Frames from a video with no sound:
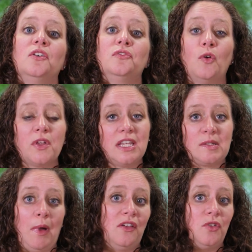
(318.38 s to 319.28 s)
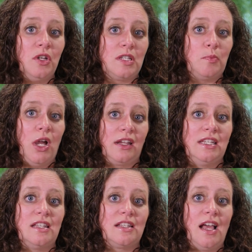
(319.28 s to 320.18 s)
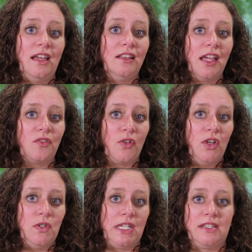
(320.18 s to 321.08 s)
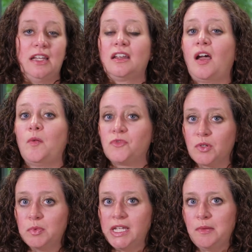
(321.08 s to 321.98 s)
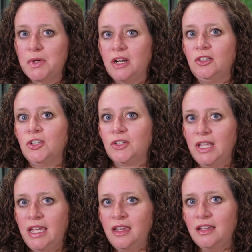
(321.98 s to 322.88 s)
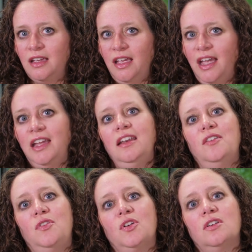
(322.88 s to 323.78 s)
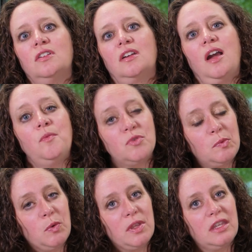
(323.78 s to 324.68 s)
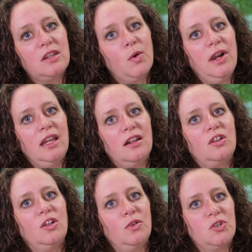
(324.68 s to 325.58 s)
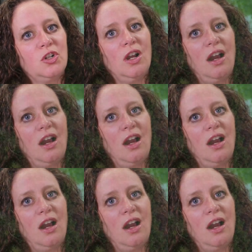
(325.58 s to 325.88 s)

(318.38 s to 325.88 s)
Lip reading: For this mindfulness practice, I'd like for you to sit comfortably but alertly. And if you're comfortable with it, go ahead and close your